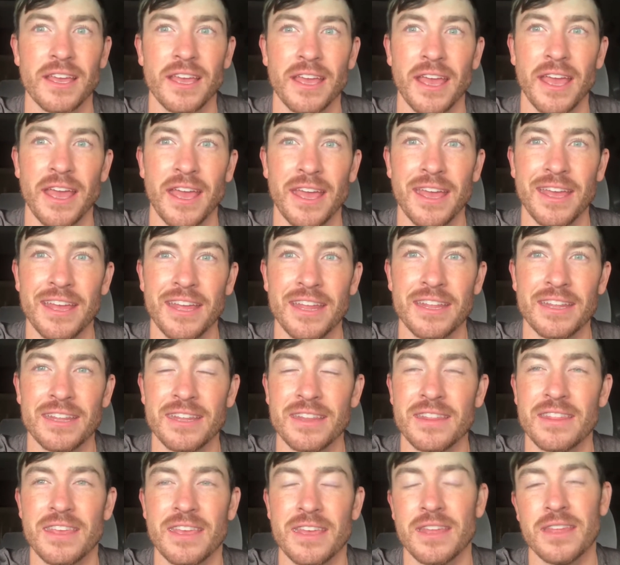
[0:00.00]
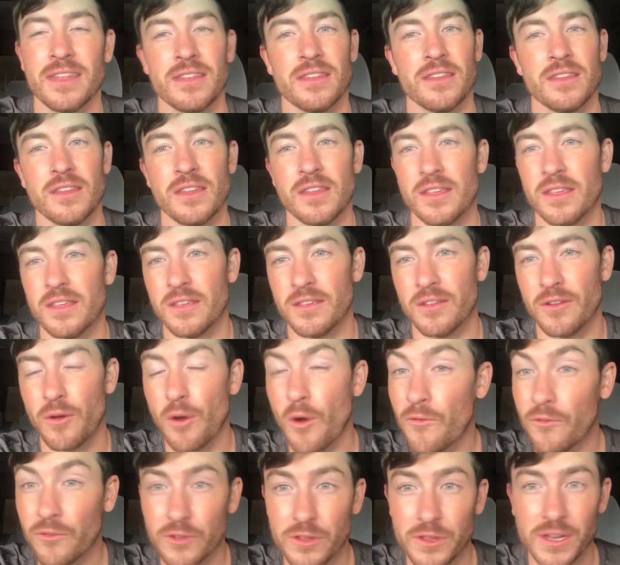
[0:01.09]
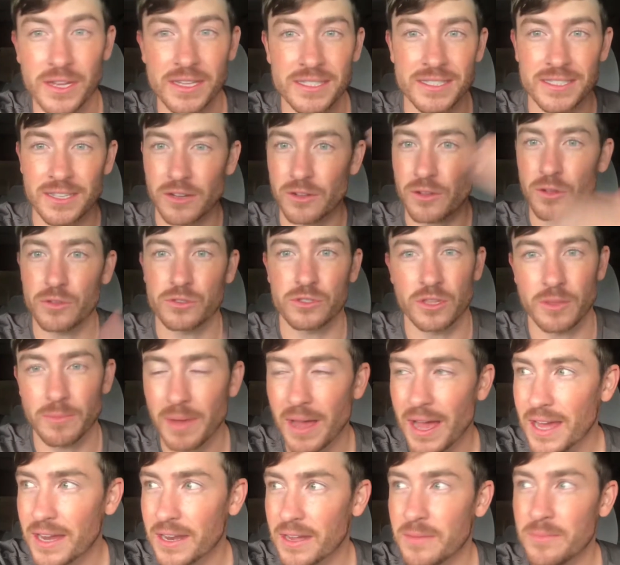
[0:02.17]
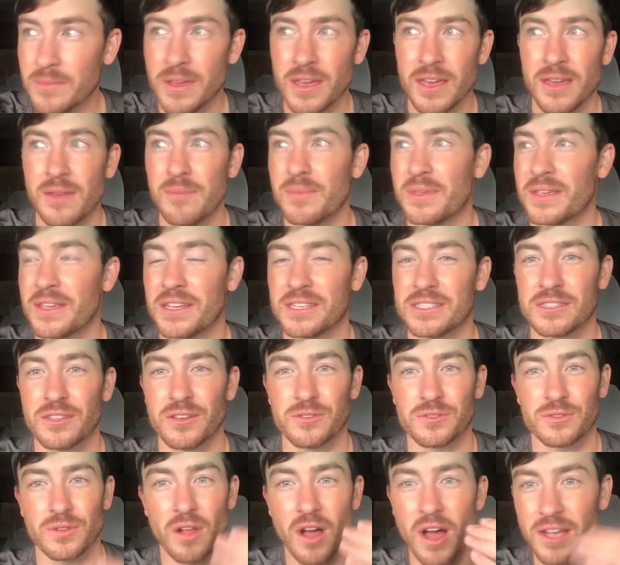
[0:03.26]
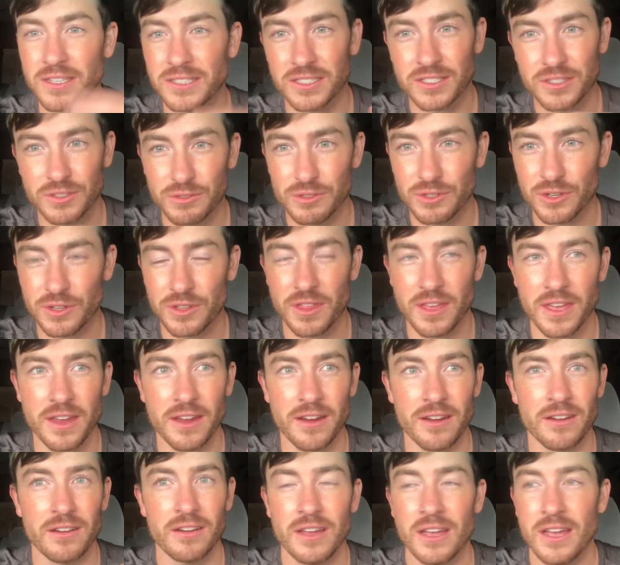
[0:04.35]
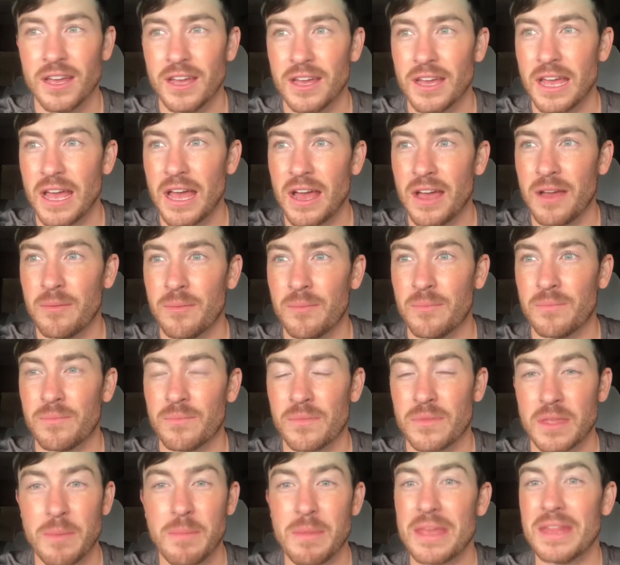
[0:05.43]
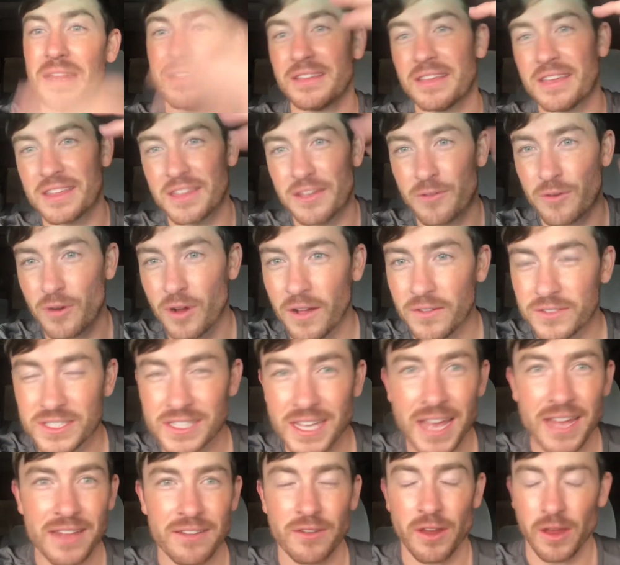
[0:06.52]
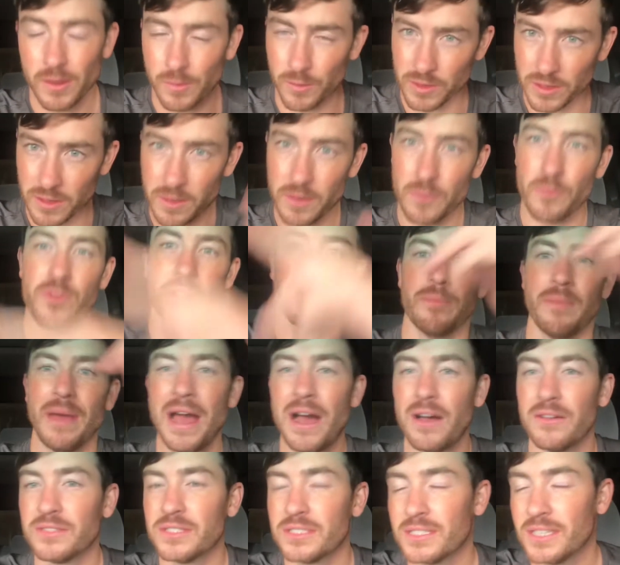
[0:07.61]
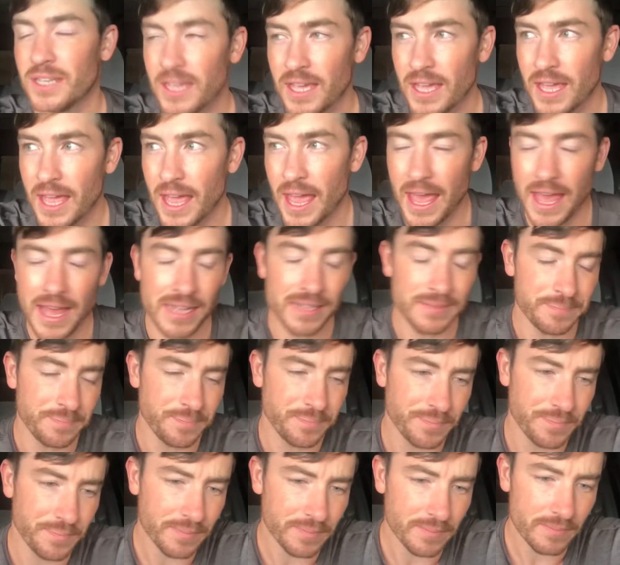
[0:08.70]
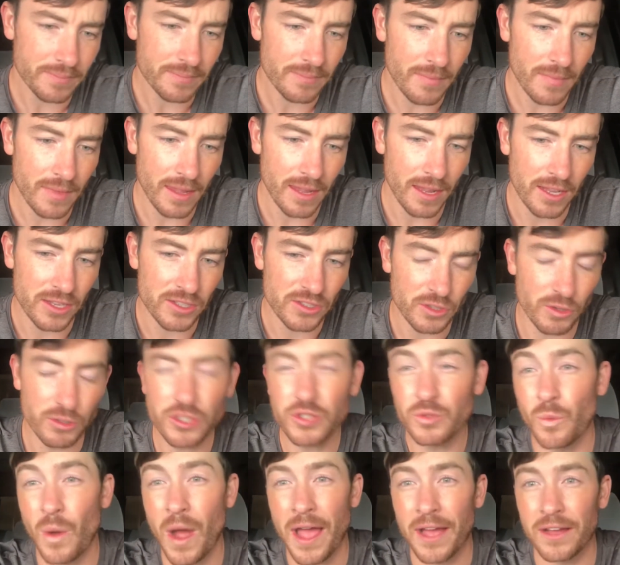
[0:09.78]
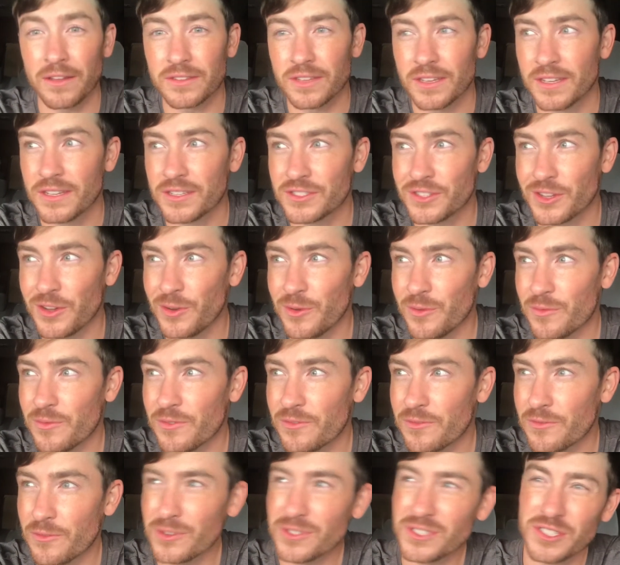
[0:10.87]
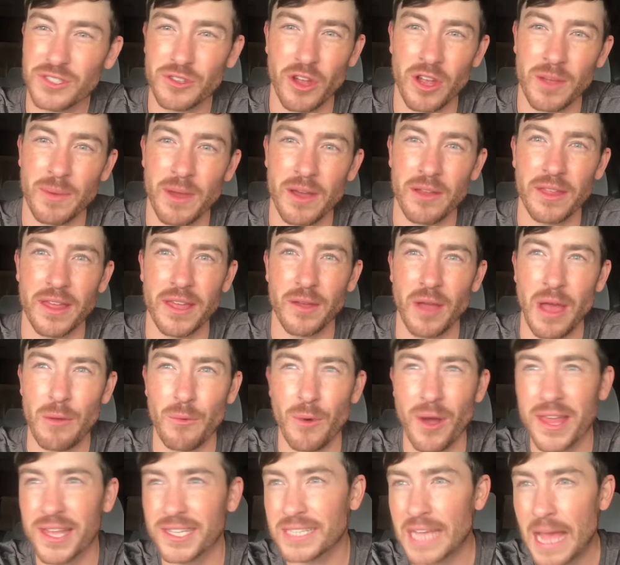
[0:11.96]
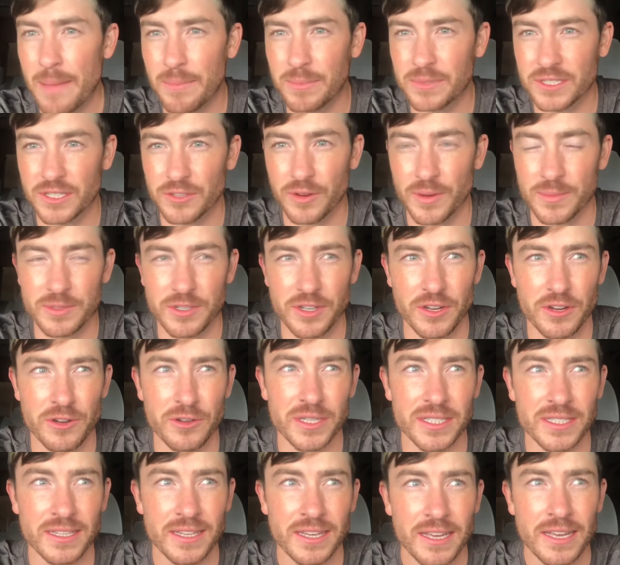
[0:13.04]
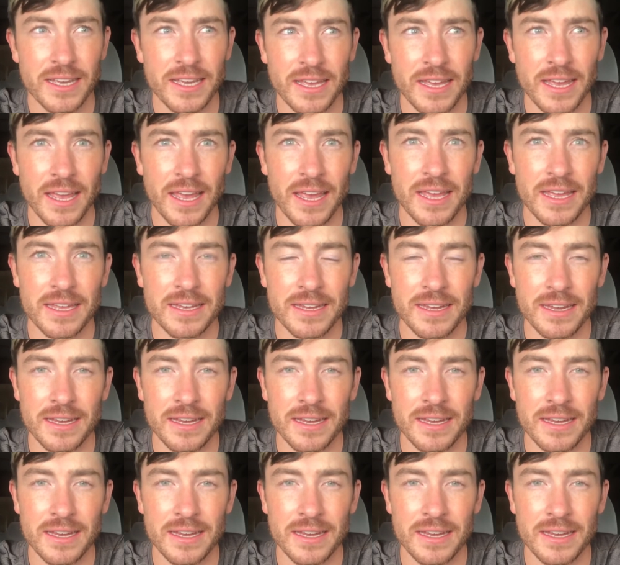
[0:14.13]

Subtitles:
and then hopefully you didn't sell close to the bottom, because those losses you took there, immediately they were offset, right, with the bounce. And so it's just wild. So first, let's talk about like why this happens in crypto, and in